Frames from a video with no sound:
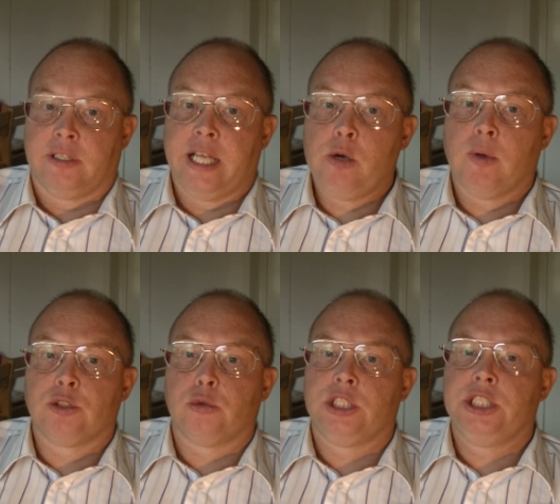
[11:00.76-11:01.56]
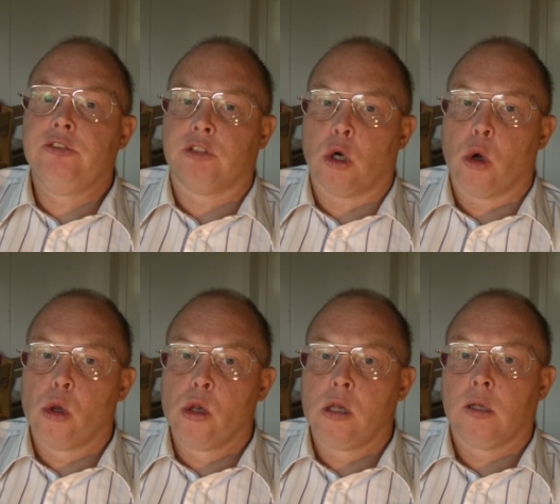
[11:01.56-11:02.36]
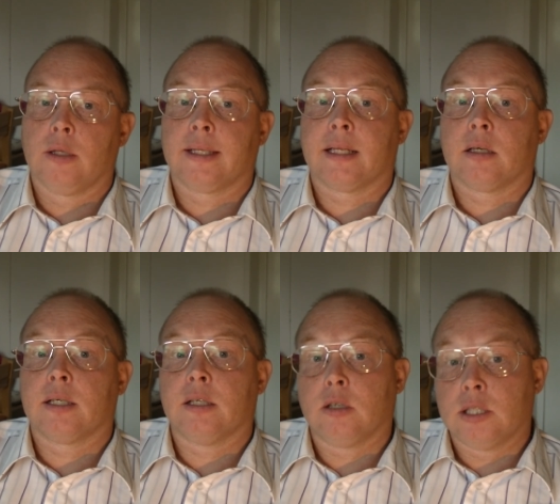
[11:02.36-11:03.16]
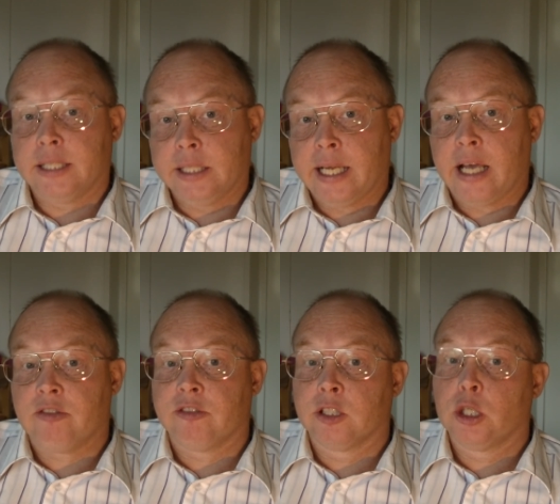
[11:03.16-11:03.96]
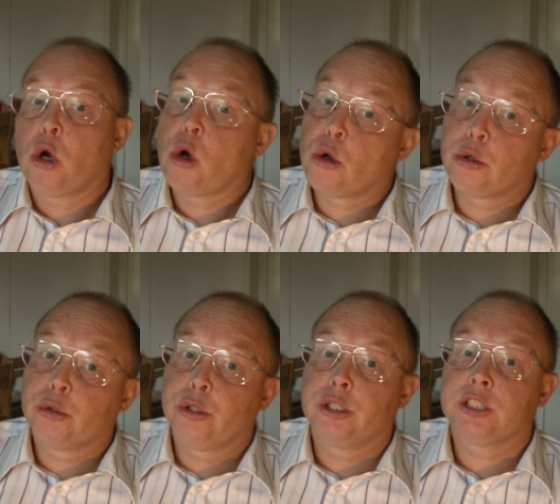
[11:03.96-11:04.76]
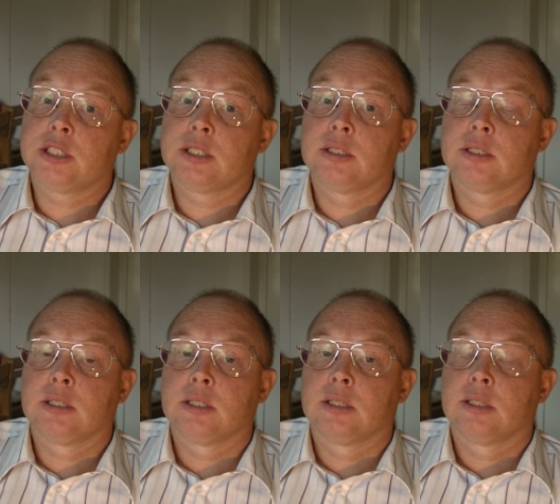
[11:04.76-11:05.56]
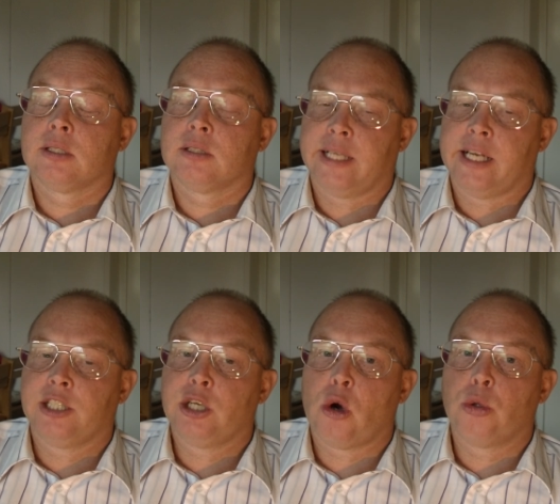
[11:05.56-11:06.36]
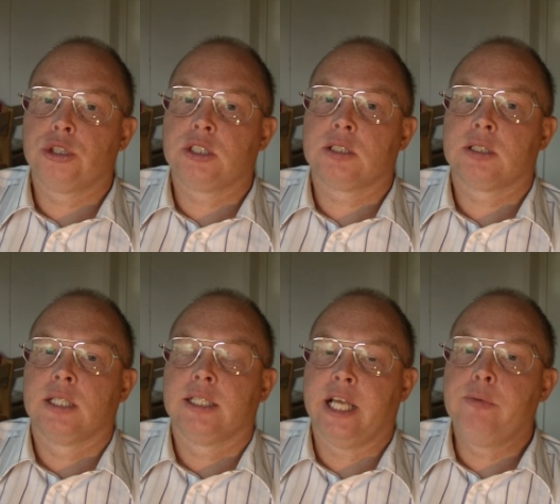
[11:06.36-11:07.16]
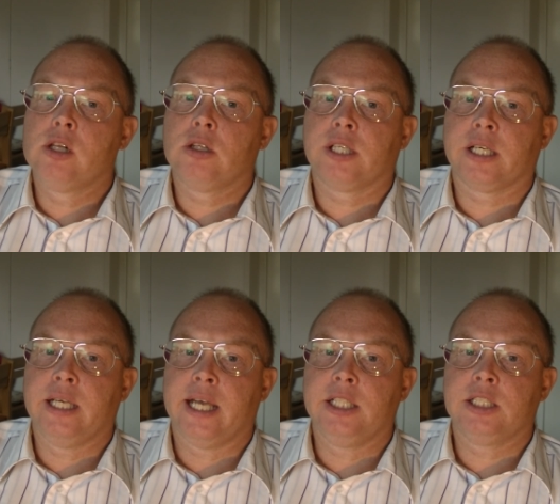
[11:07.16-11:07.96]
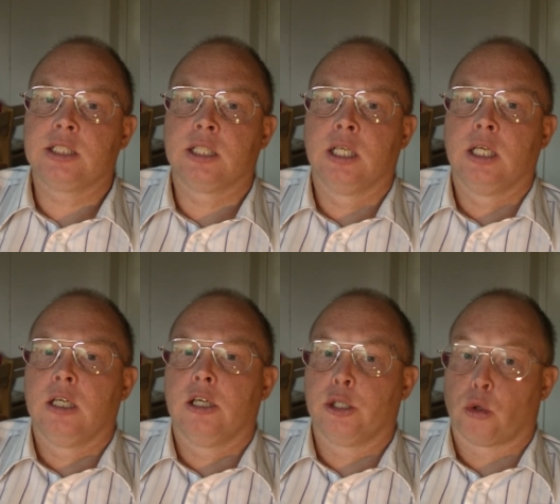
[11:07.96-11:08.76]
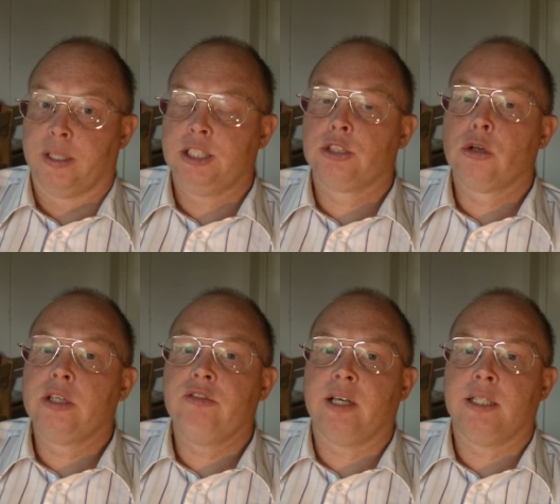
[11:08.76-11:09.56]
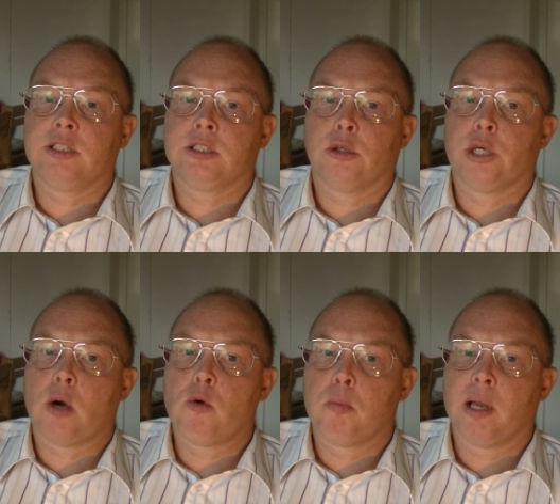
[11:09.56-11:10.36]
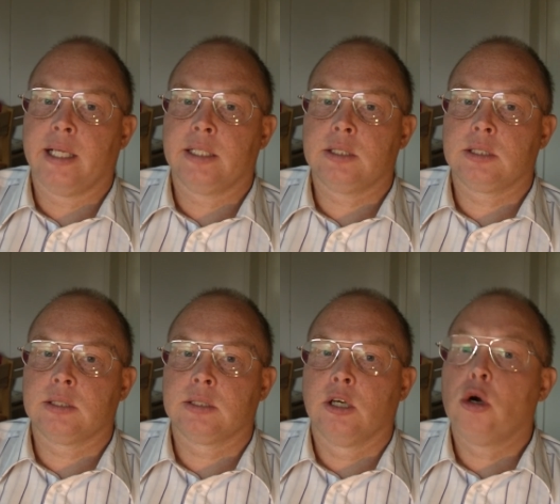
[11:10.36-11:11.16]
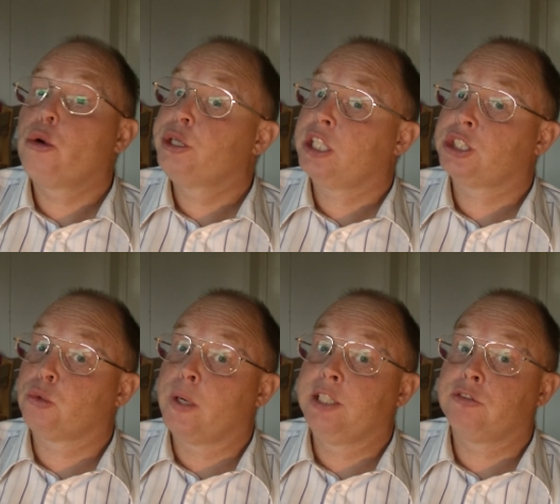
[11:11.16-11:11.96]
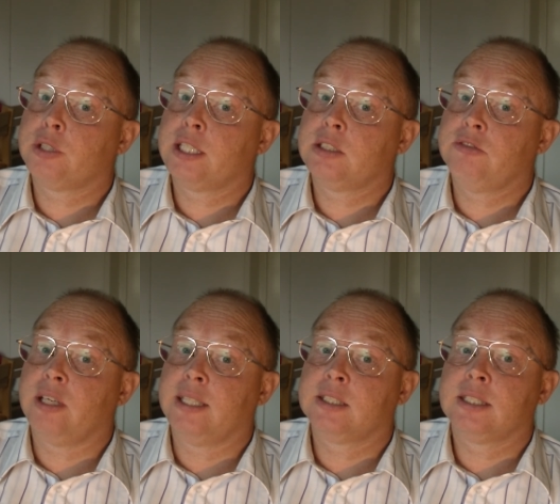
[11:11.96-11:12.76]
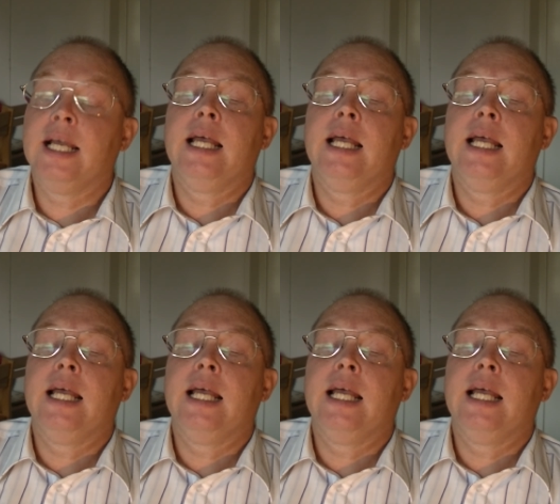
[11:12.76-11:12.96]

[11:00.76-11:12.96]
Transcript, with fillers: they want to achieve a goal in heaven, on earth, they are the hosts. They will create an original event on our planet or just wait for that event